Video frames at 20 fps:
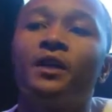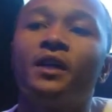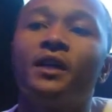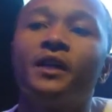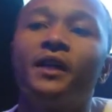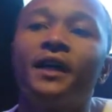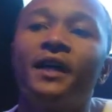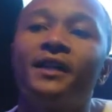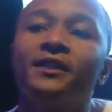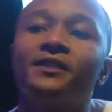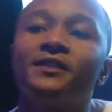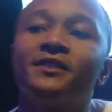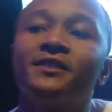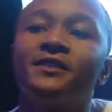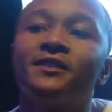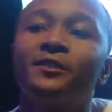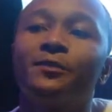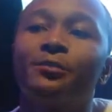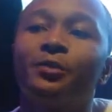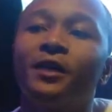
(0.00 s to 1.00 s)
it actually
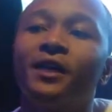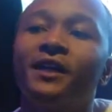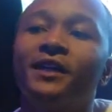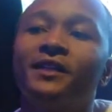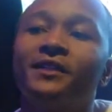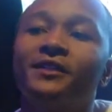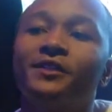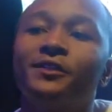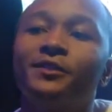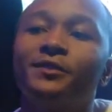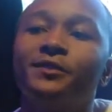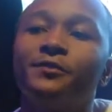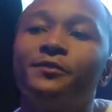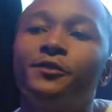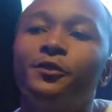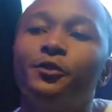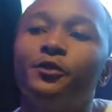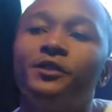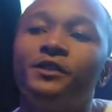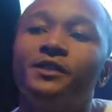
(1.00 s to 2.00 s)
surprised
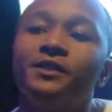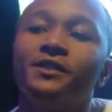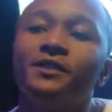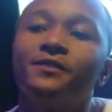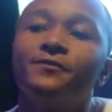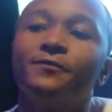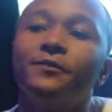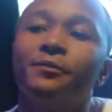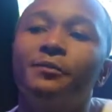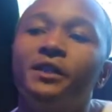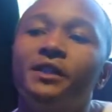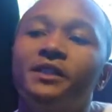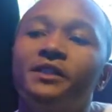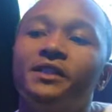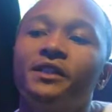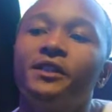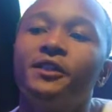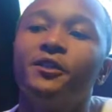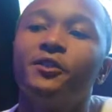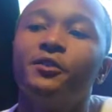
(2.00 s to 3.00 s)
you for me to
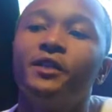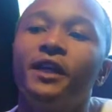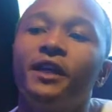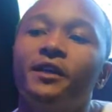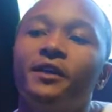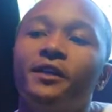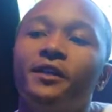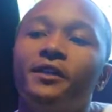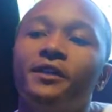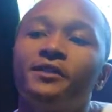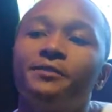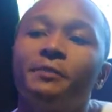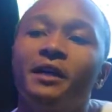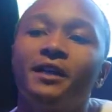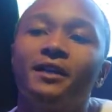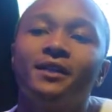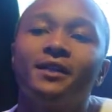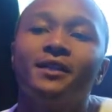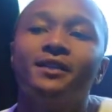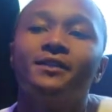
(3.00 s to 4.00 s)
tell you that it's my
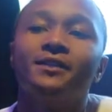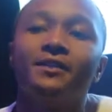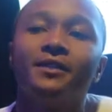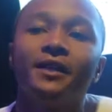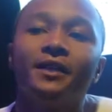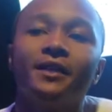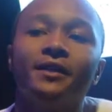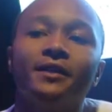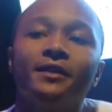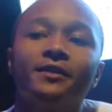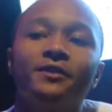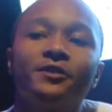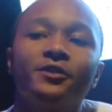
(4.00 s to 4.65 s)
cousin,